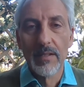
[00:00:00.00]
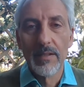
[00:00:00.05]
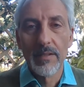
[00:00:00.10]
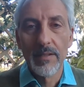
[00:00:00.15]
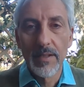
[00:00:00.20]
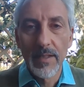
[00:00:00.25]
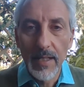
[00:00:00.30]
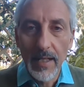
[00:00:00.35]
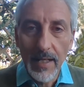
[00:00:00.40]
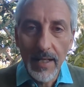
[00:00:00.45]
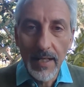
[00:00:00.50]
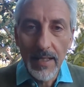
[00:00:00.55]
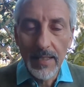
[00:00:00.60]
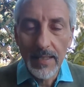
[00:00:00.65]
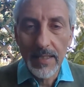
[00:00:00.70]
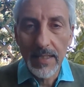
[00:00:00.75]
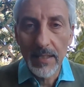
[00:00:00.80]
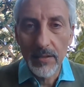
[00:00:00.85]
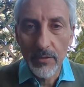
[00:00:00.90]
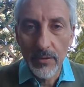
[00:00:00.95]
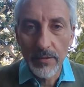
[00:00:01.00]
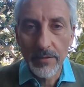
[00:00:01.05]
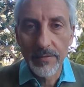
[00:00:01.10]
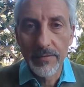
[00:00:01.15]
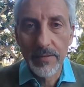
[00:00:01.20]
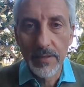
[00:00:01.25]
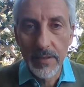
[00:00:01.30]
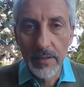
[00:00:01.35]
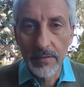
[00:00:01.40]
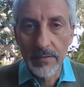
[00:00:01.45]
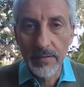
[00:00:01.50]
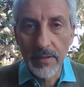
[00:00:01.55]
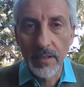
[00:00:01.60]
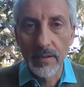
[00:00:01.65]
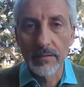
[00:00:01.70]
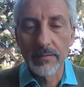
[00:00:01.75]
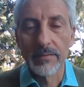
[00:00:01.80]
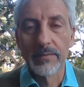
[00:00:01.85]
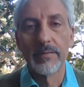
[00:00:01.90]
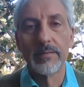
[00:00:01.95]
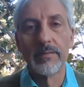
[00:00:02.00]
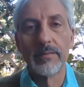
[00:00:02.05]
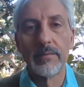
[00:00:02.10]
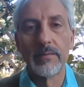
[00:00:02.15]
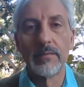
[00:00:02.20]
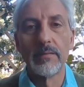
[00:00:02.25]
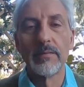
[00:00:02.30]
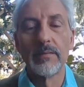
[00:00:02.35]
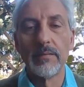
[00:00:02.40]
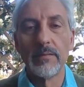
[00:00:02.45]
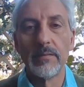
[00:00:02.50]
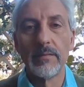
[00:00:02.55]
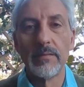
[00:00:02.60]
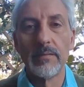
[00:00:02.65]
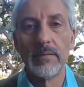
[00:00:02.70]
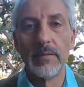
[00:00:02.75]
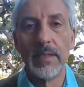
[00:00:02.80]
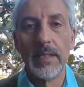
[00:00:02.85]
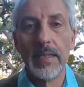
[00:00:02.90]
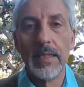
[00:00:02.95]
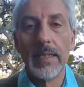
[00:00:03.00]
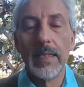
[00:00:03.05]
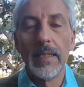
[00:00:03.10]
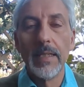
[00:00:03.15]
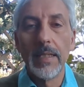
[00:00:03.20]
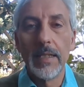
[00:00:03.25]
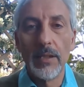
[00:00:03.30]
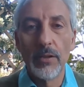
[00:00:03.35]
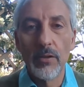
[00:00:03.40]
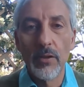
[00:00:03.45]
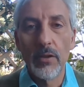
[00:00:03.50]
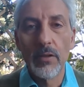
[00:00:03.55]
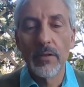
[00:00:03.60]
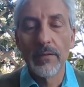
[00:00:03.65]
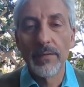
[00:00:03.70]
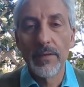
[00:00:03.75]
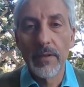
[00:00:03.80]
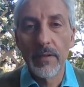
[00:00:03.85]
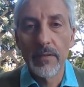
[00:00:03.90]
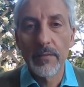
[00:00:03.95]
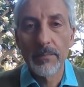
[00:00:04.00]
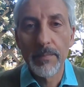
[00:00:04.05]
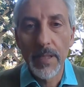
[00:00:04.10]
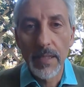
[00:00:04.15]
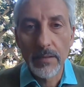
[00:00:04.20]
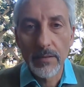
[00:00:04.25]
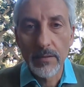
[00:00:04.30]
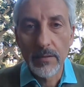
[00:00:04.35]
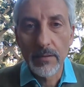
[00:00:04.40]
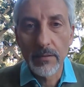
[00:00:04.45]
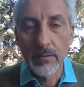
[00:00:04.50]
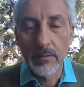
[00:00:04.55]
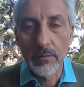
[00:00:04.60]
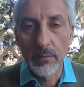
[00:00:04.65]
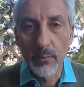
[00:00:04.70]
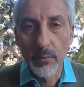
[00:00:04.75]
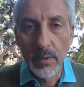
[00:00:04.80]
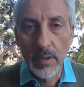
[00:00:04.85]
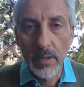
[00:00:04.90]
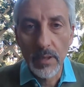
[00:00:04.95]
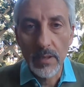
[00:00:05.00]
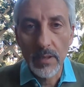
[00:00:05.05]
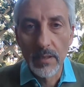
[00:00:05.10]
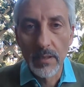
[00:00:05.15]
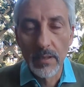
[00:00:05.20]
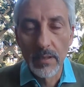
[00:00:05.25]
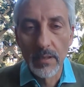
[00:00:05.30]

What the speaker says: The eye cannot see itself. In order for the spectacle to work,